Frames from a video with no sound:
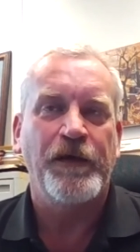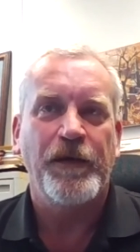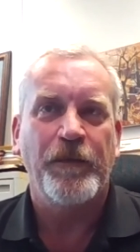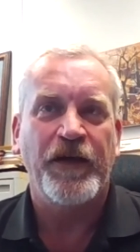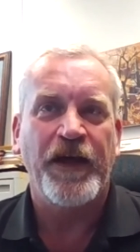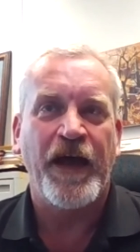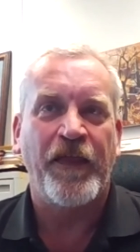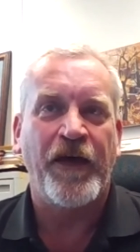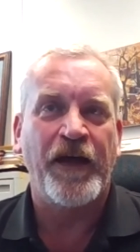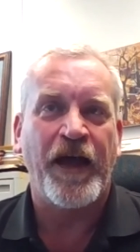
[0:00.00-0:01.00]
But yeah,
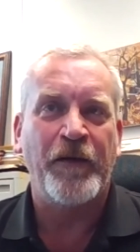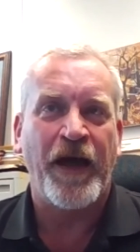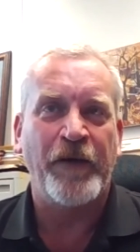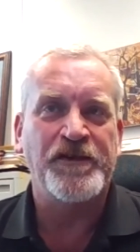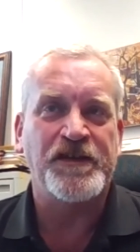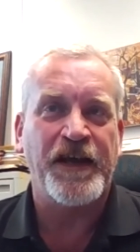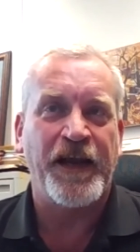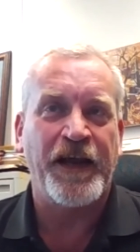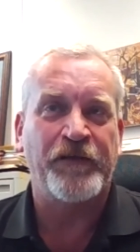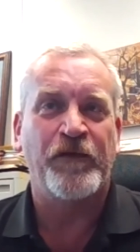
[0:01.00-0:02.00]
I was just going
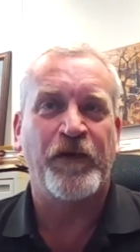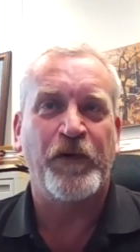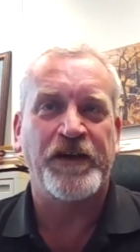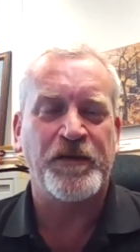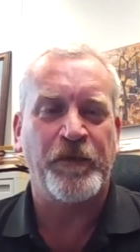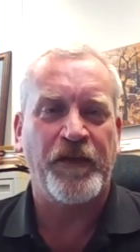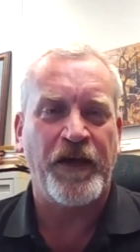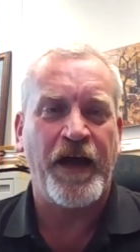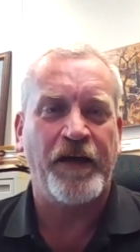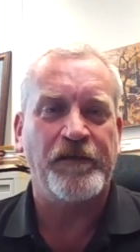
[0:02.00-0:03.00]
to answer the question with
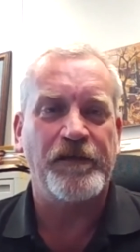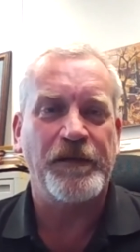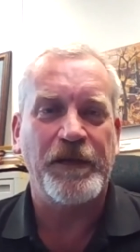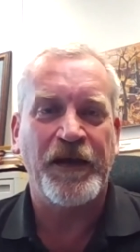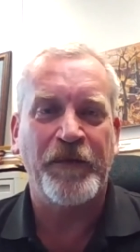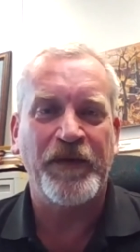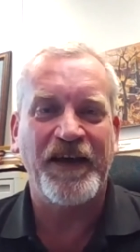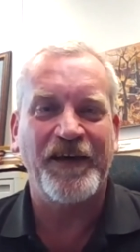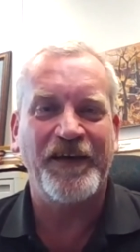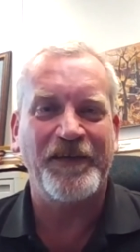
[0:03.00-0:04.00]
yes,
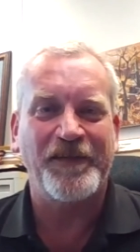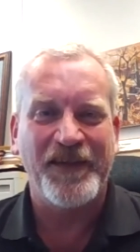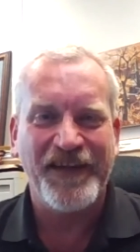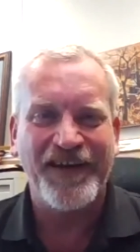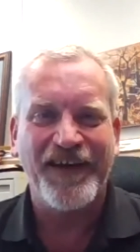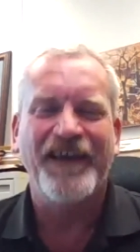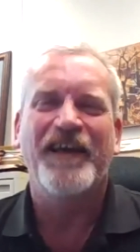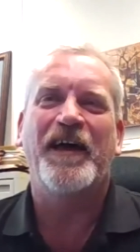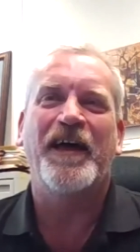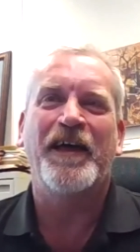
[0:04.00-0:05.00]
because
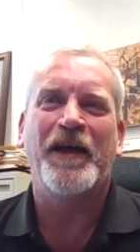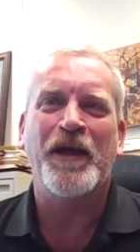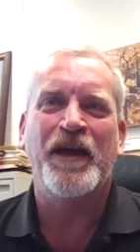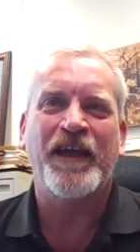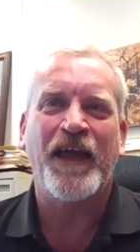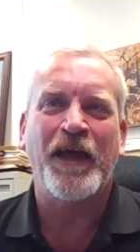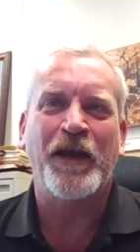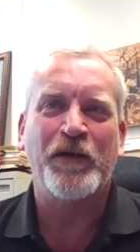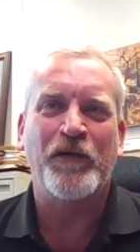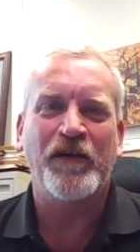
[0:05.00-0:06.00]
it can
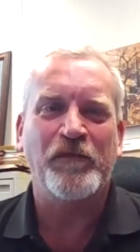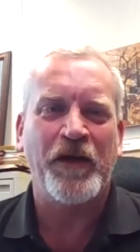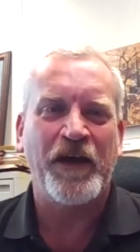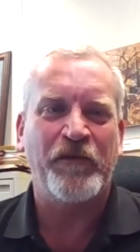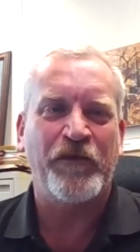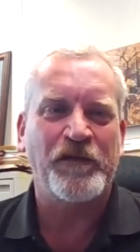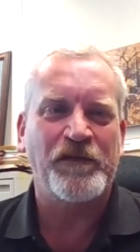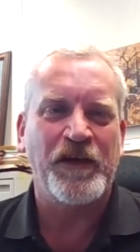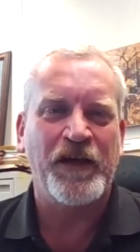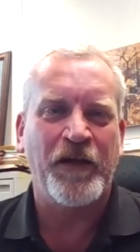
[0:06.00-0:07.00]
increase plant
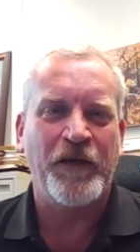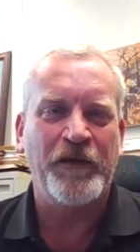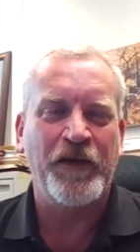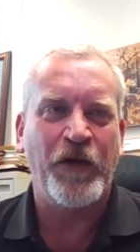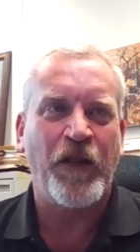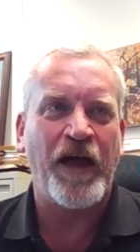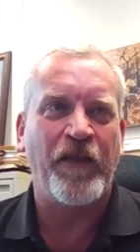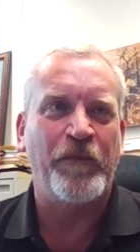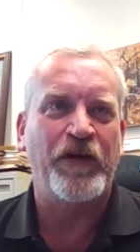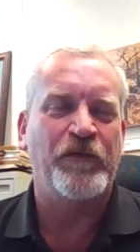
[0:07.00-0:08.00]
diversity. And a lot of
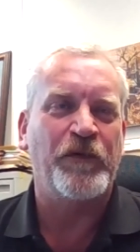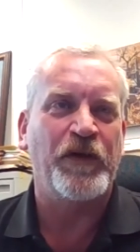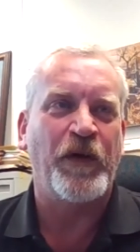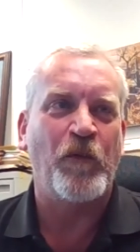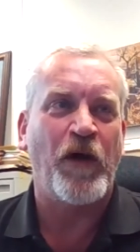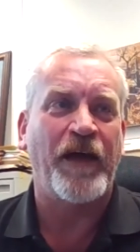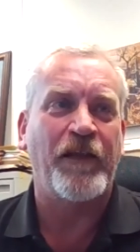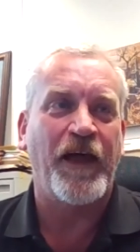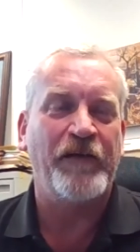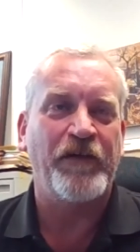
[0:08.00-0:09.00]
the burns we do on
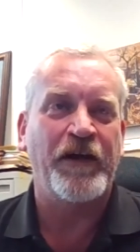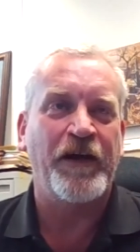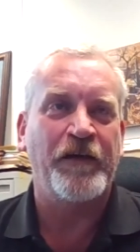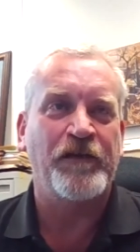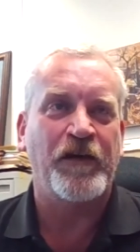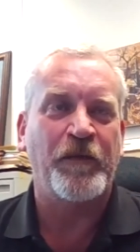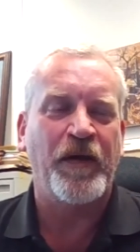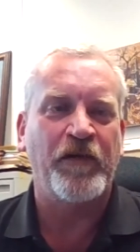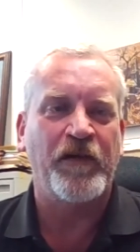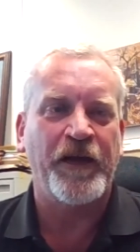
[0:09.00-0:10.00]
wildlife areas on our
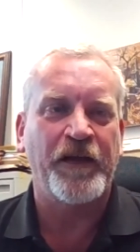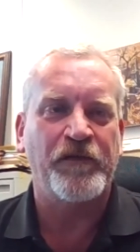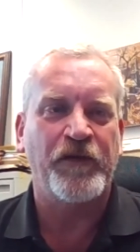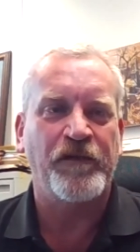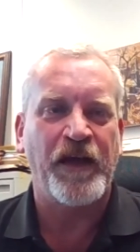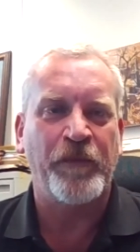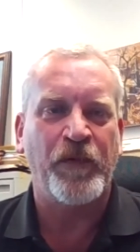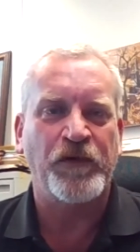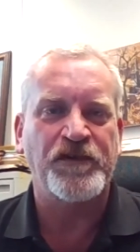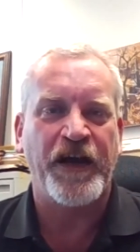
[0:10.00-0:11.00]
public lands, for
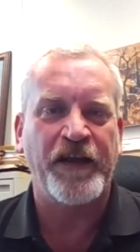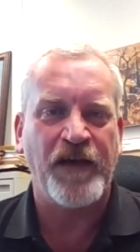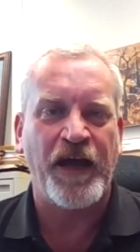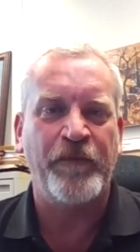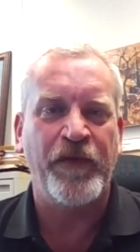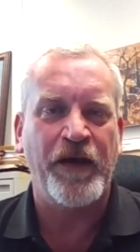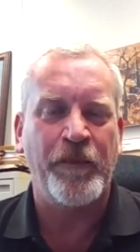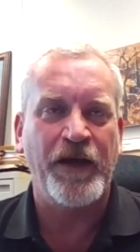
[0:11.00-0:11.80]
example, we'll try to time them